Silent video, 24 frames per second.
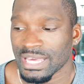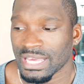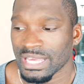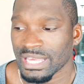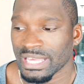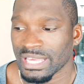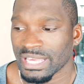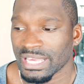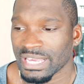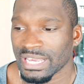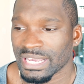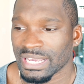
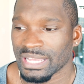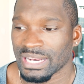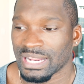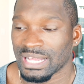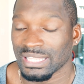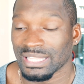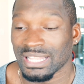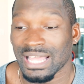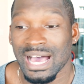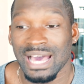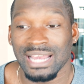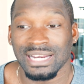and
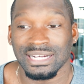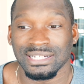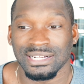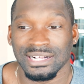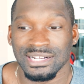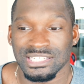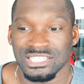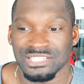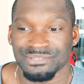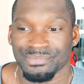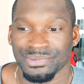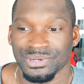a lot of
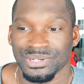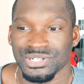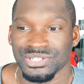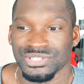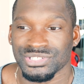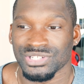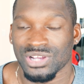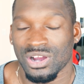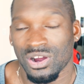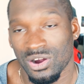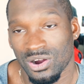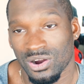
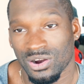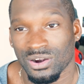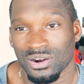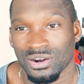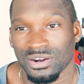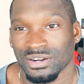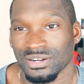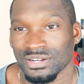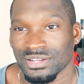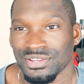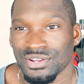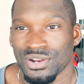customers
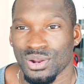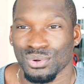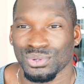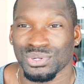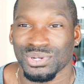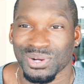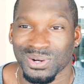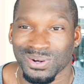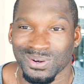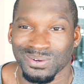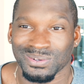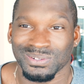are
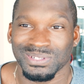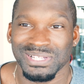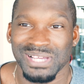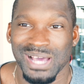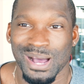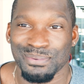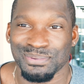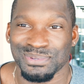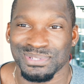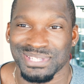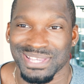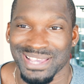currently
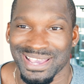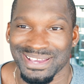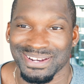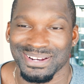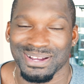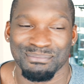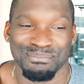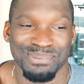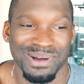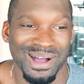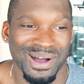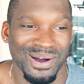upset
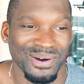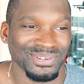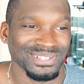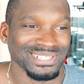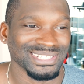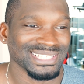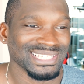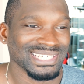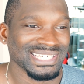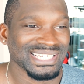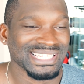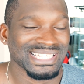about